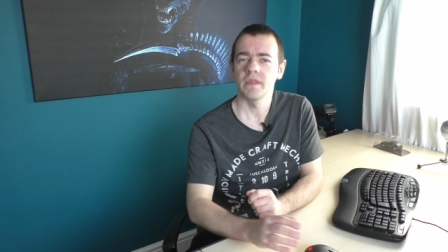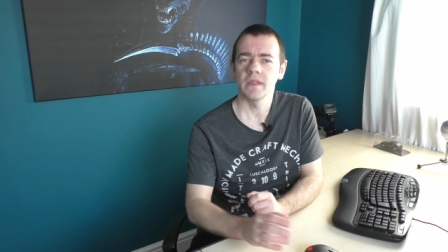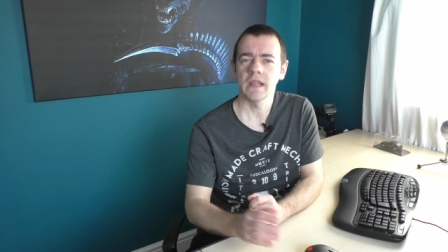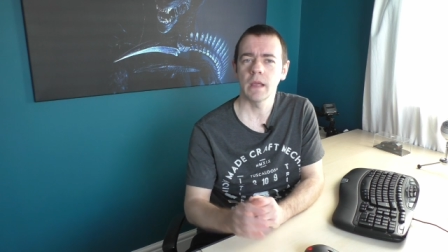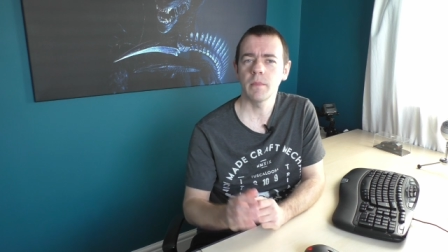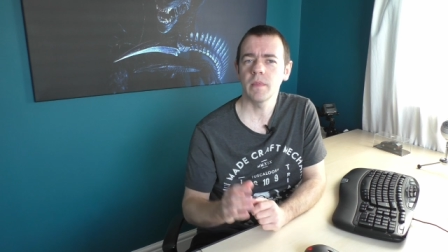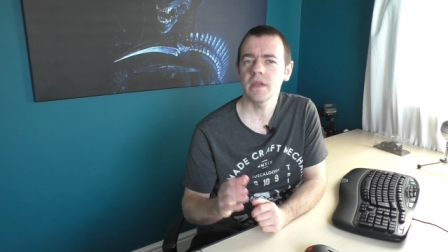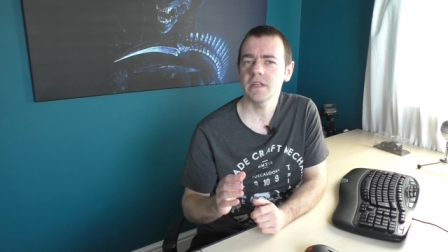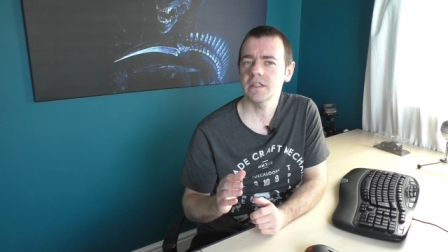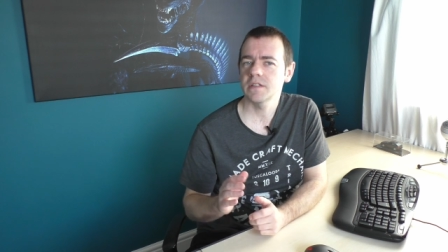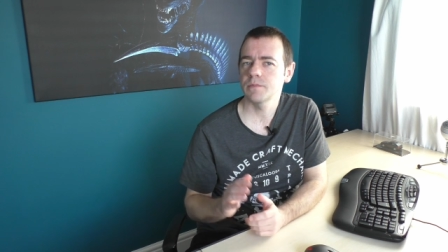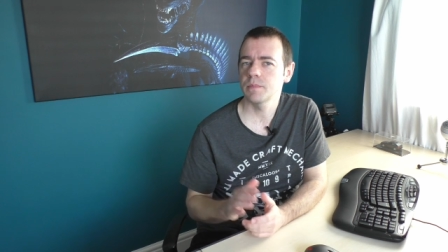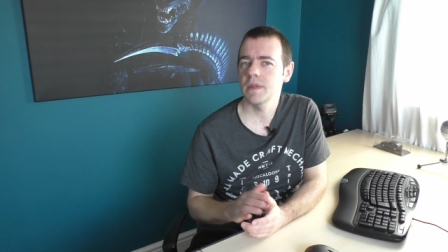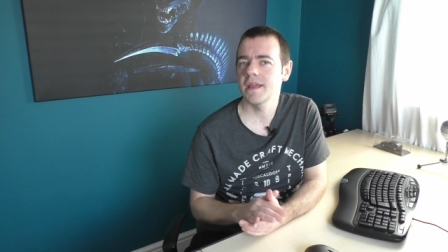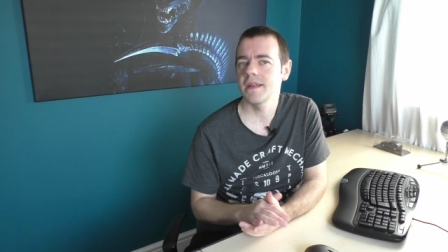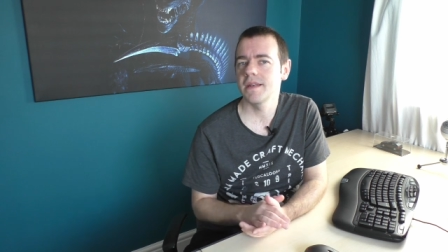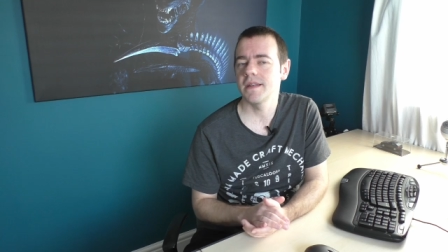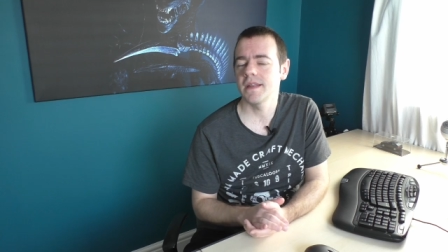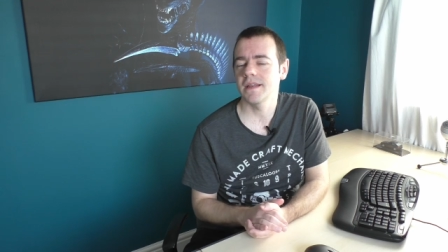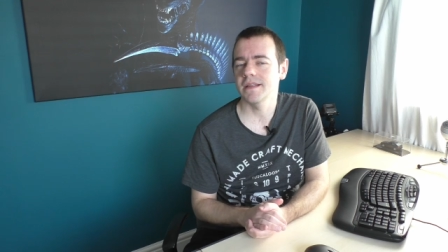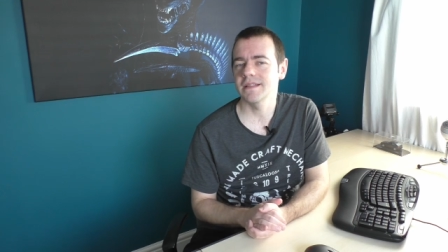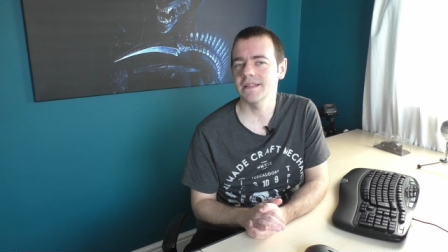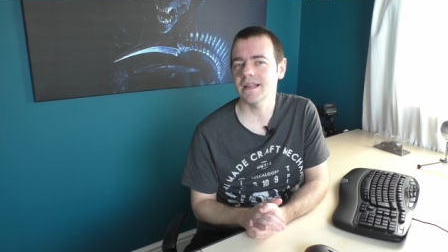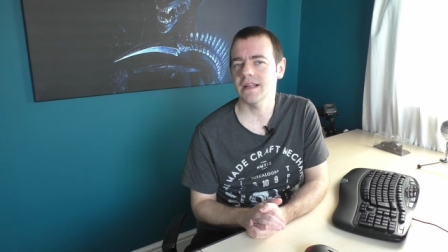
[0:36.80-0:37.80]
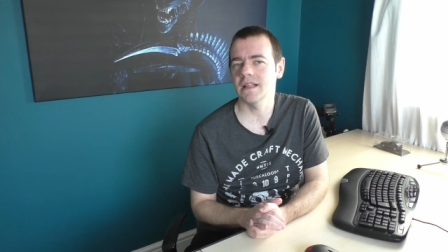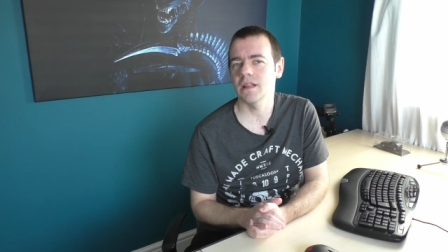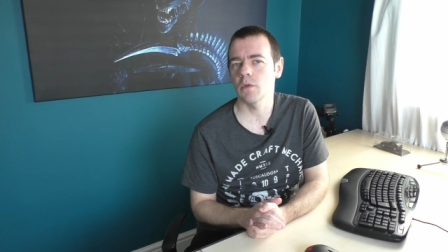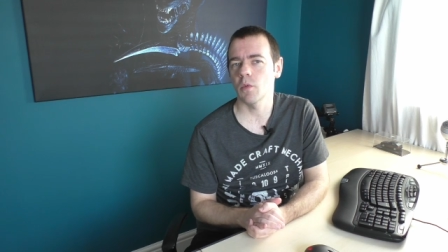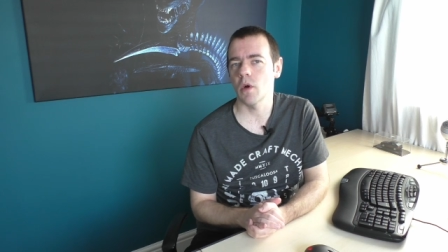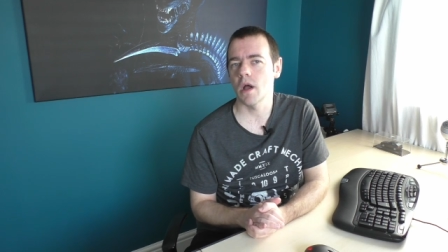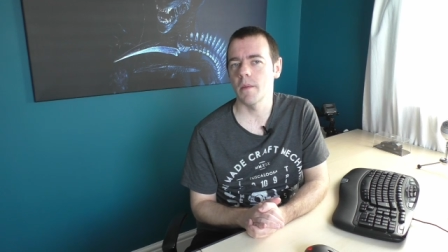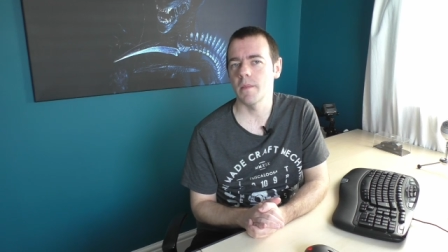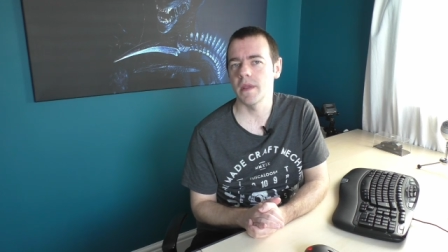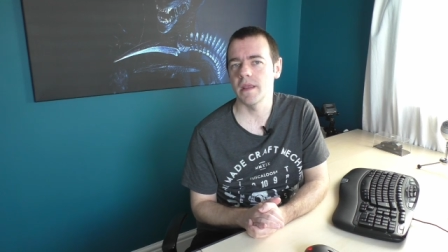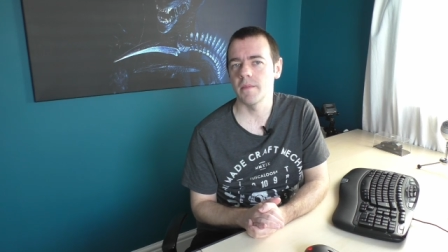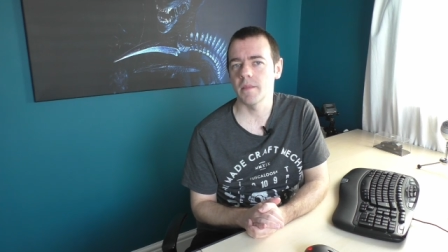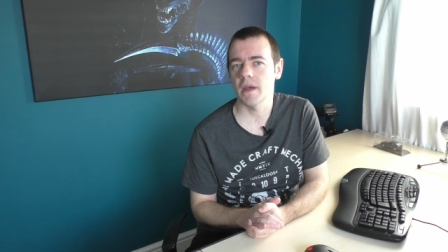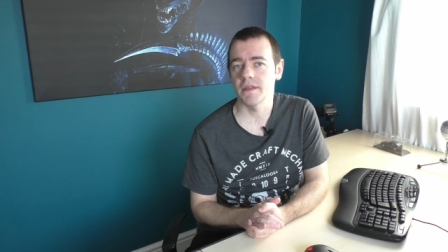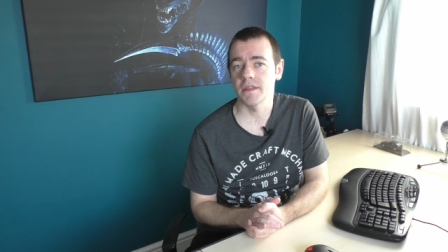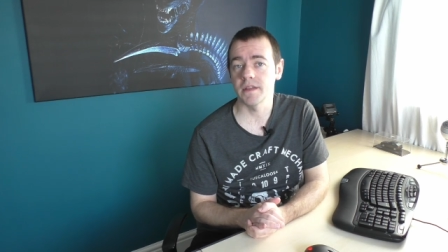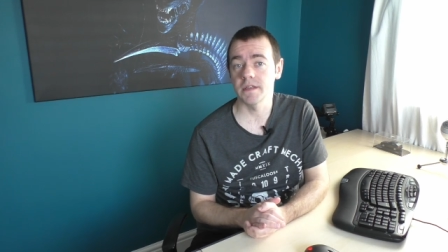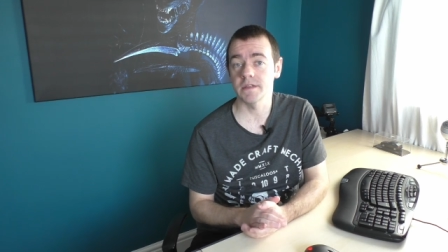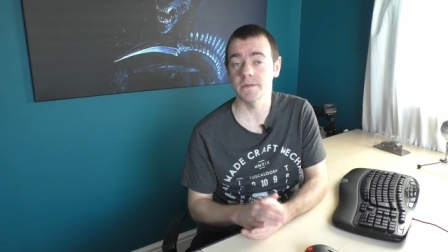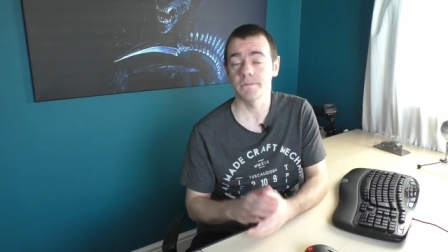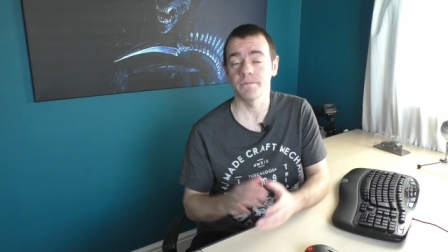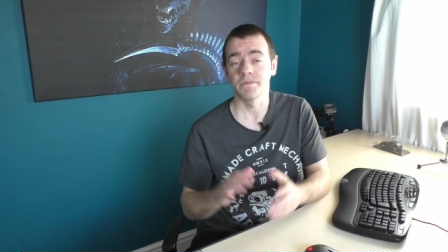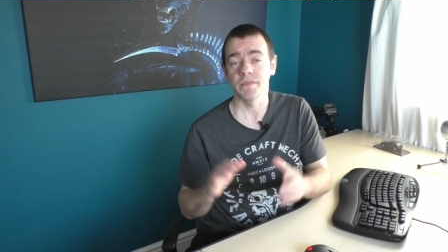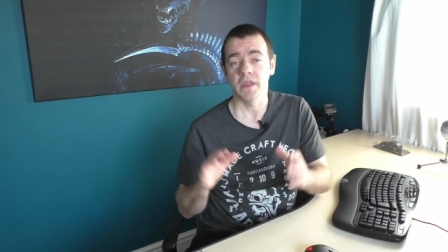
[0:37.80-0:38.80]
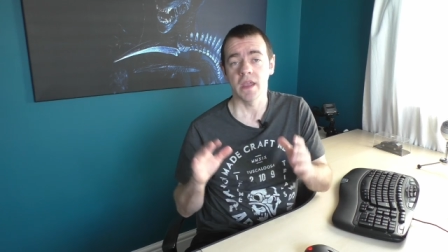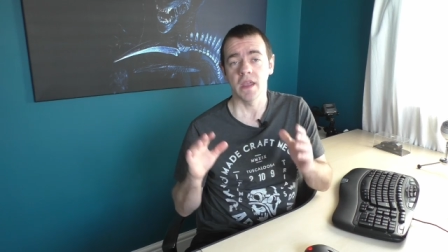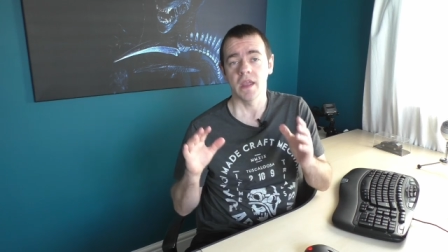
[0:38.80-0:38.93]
Let me explain exactly what I mean by this.